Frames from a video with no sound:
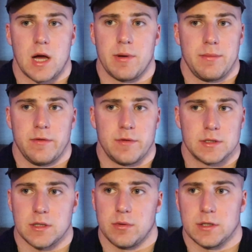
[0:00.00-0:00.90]
I might be
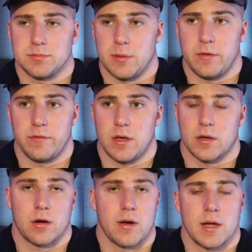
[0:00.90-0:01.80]
fit, someone else might be
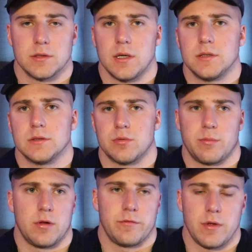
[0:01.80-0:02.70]
fit. Congratulations, we're
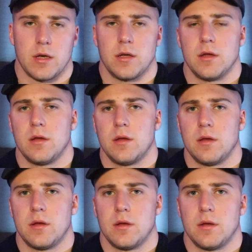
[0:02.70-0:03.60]
both fit.
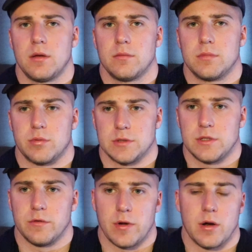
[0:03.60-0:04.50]
But we're
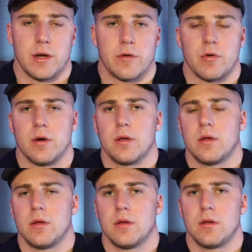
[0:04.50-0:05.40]
still very different.
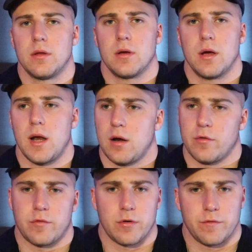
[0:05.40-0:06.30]
And I
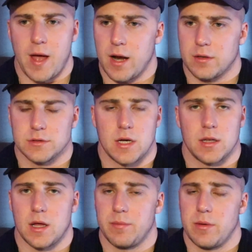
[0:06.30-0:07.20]
know for a fact there's
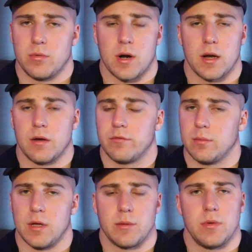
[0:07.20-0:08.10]
not a lot of people where I come
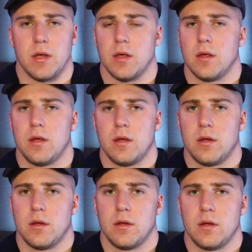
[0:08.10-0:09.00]
from like me.
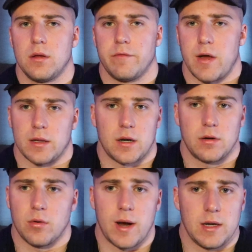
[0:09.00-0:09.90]
In fact, I
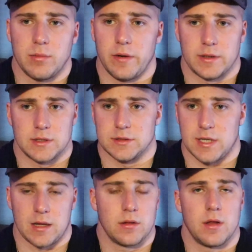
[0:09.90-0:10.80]
don't know anybody that's
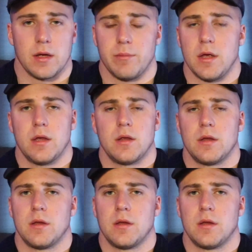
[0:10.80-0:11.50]
exactly like me.